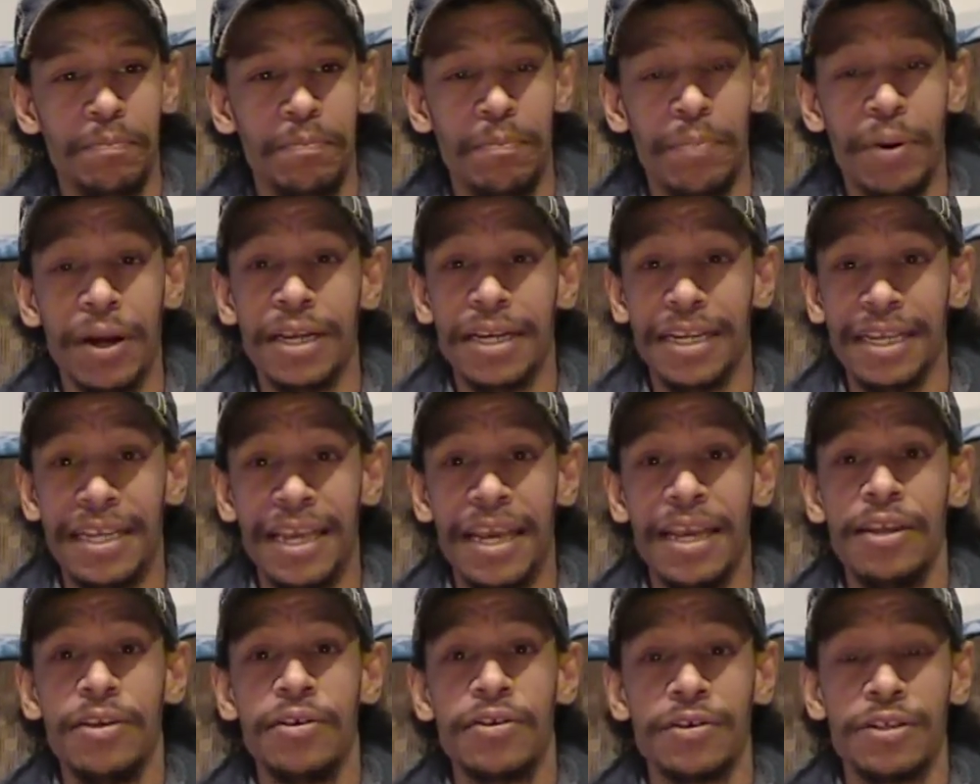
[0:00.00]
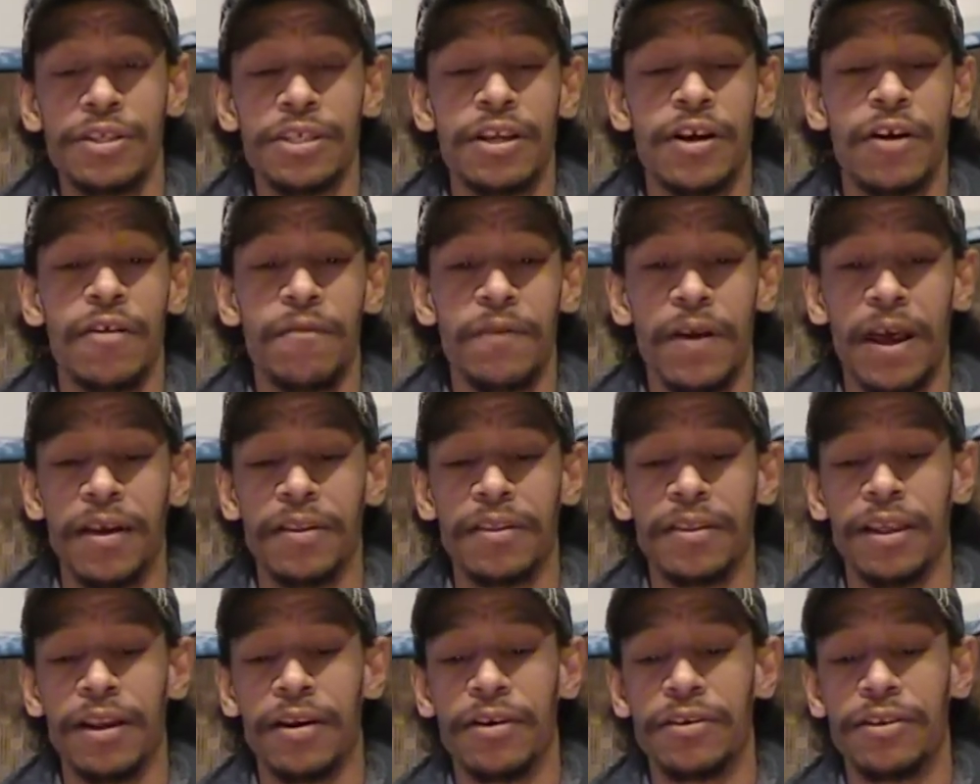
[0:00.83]
but get yourself
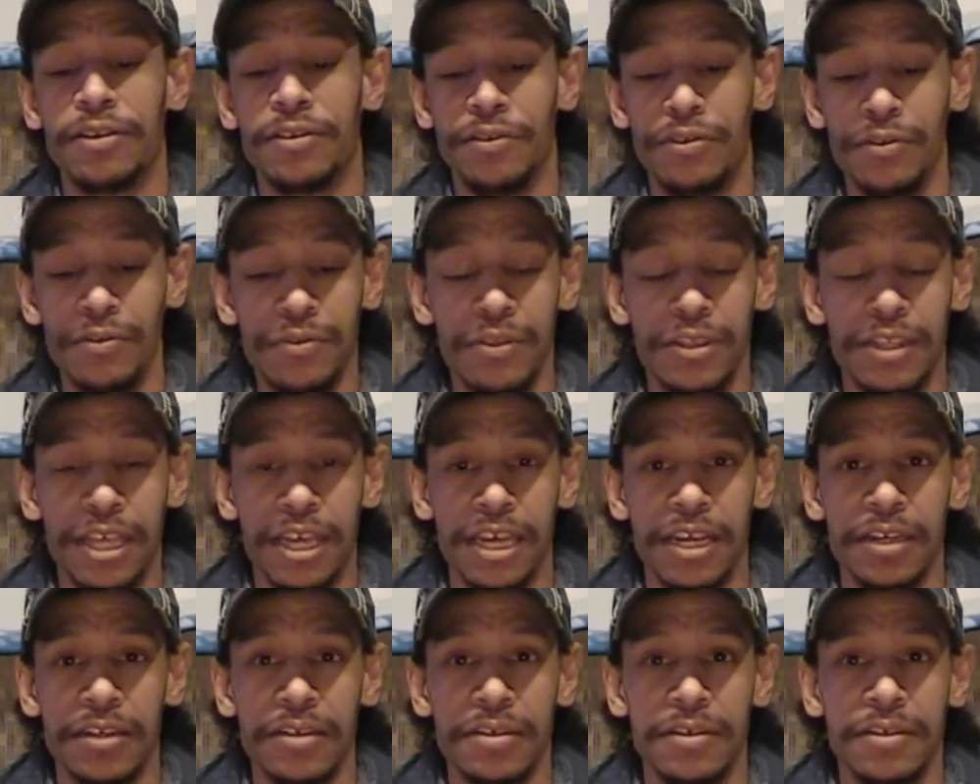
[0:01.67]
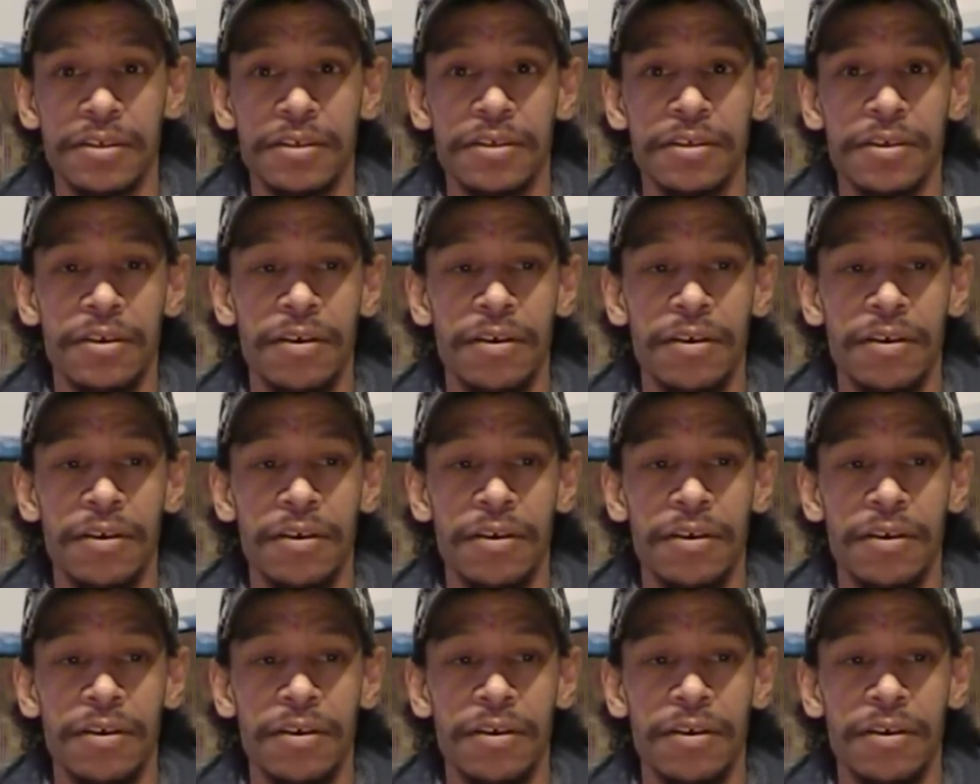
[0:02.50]
out there to do things